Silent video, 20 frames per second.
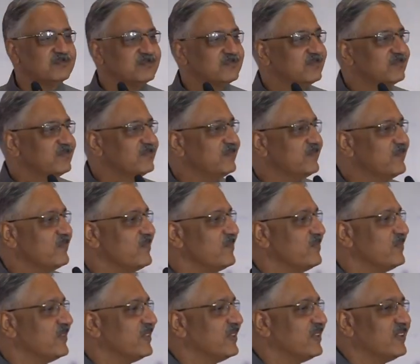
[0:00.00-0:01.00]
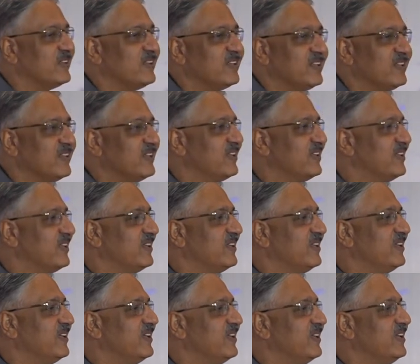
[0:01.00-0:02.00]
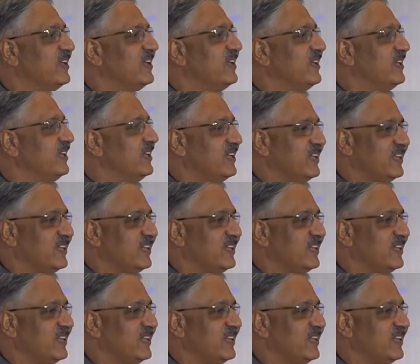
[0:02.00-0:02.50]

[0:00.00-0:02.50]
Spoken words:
Nobody speaks.